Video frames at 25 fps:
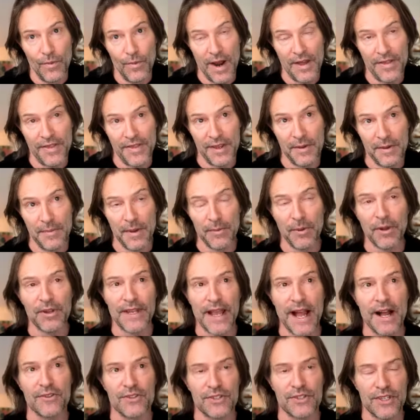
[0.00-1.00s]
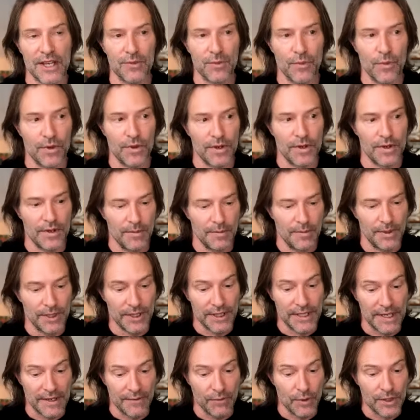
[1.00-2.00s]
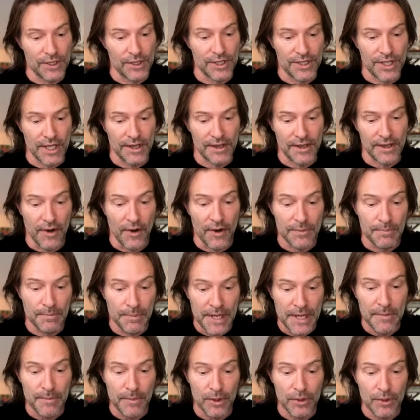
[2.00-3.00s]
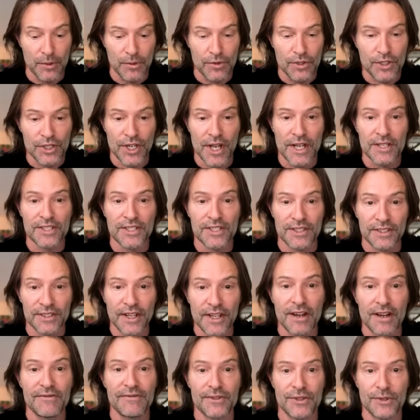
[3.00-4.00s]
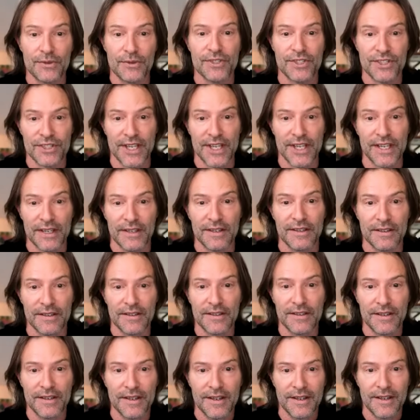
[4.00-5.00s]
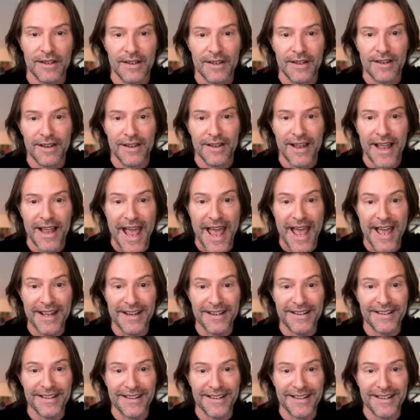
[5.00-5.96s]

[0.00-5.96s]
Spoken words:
I think people on the outside would believe, which is that there are people who just love to sing. And